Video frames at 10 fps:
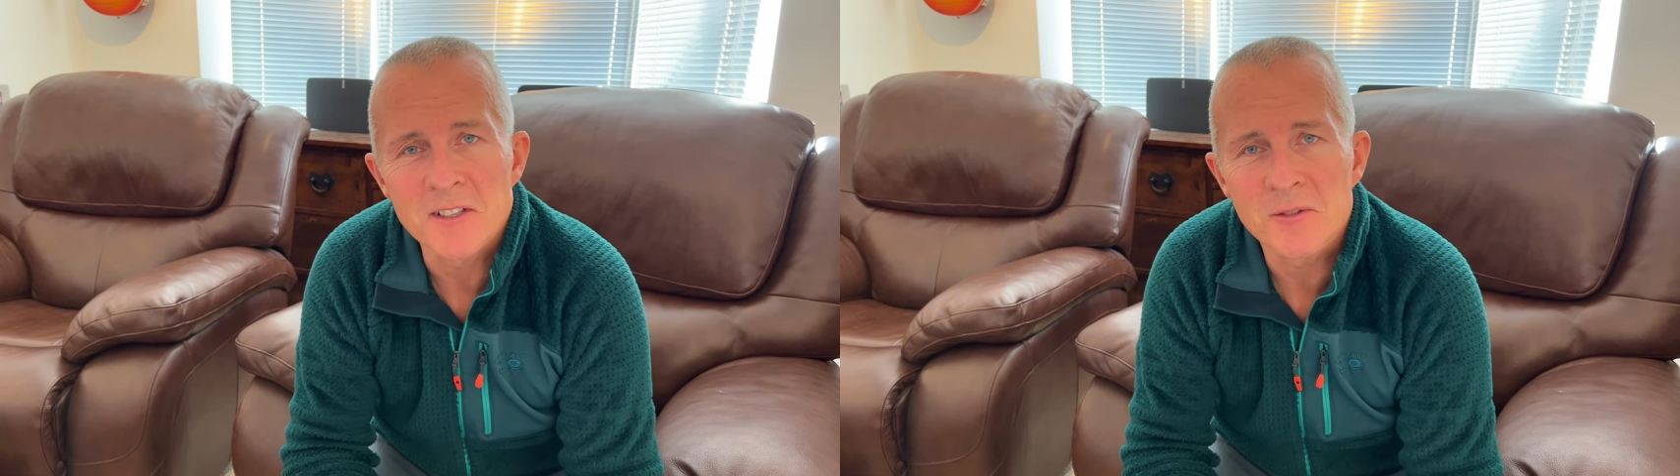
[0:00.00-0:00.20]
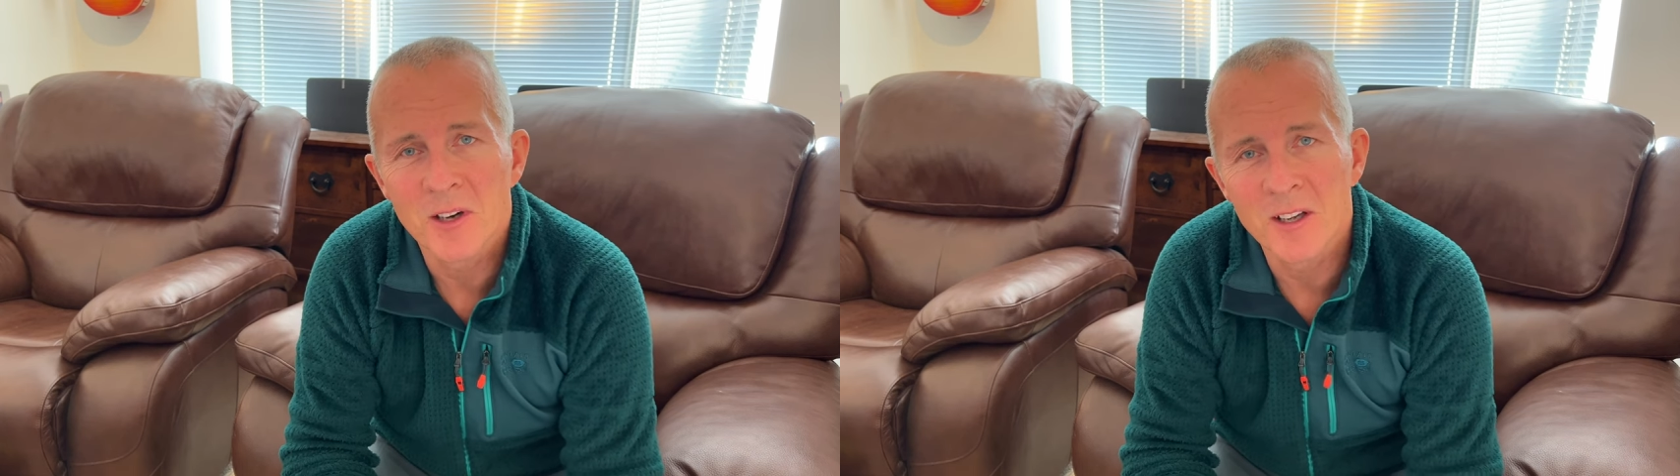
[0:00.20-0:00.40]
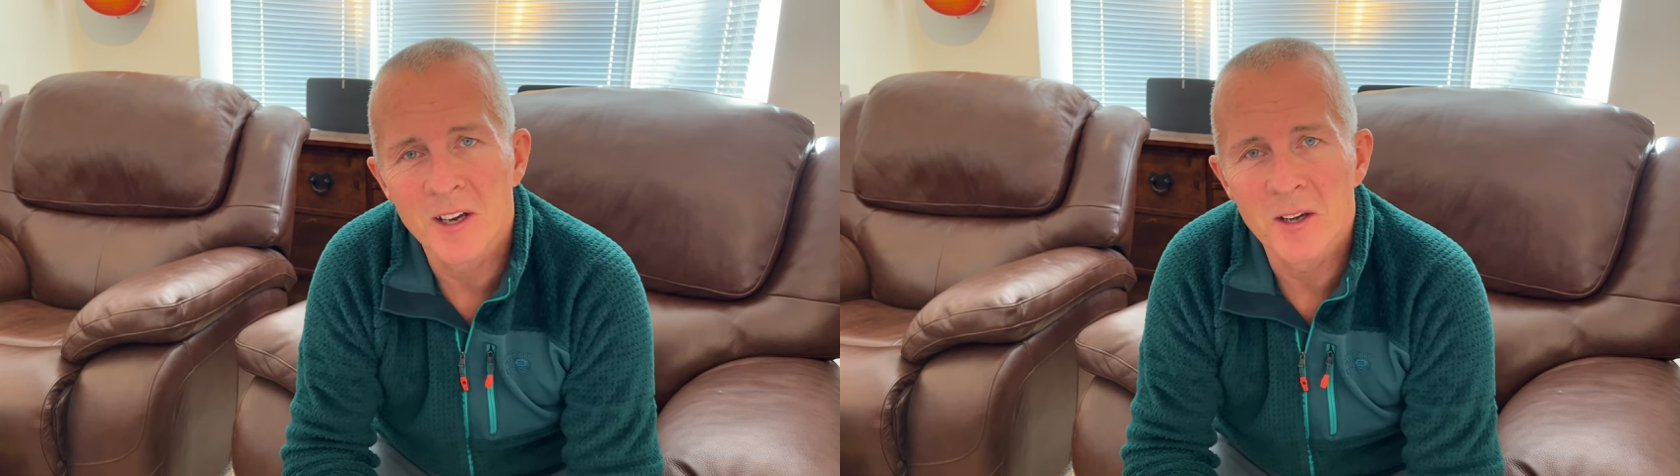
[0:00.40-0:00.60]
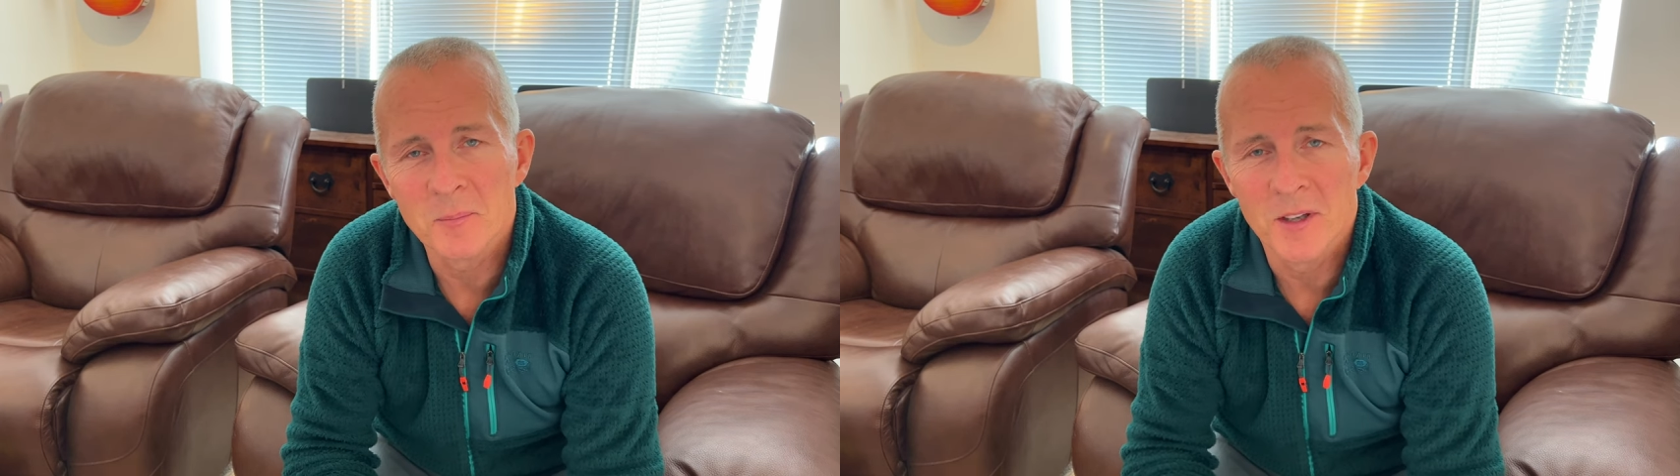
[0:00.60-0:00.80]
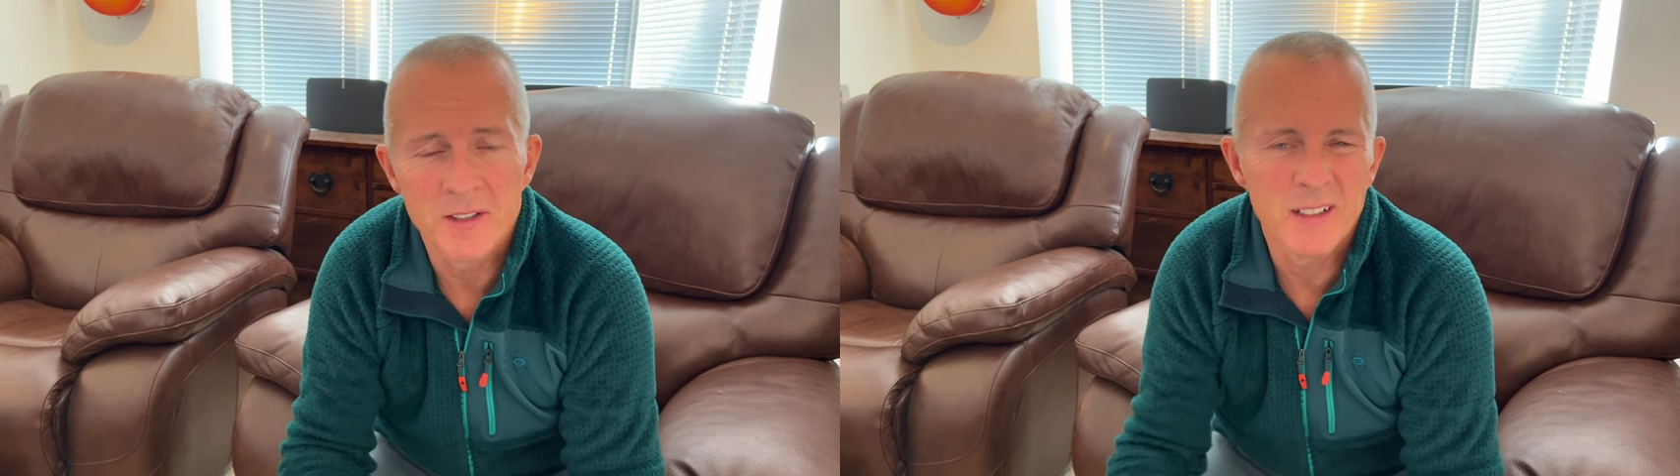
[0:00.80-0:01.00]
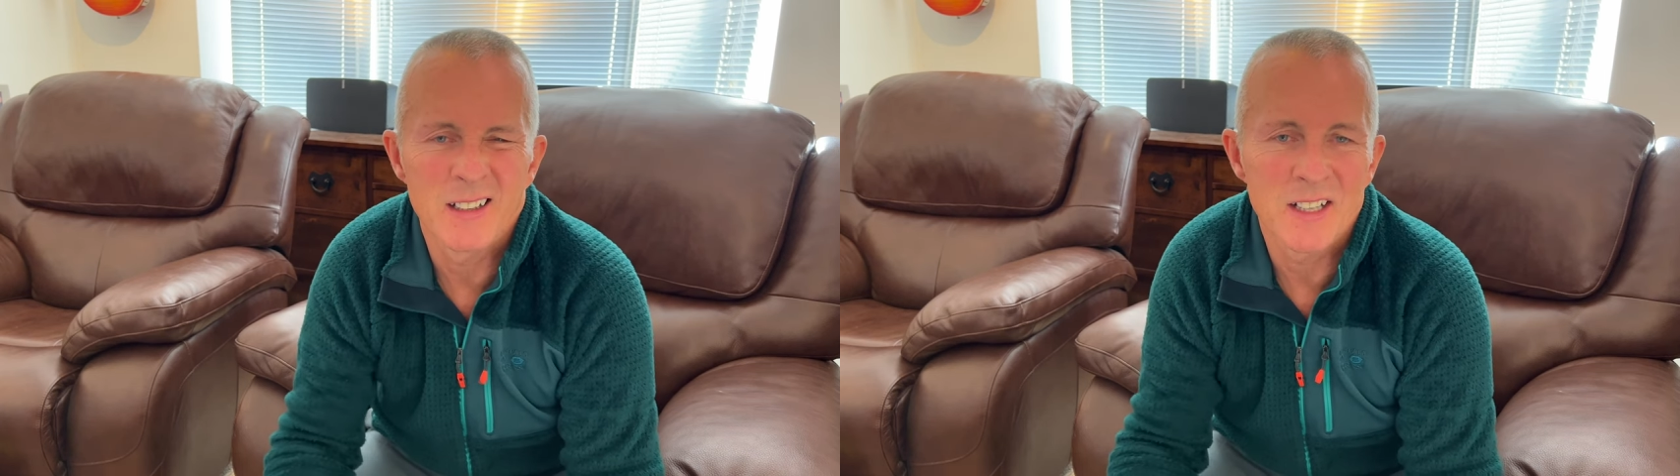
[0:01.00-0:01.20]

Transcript: It's quite hard, but it,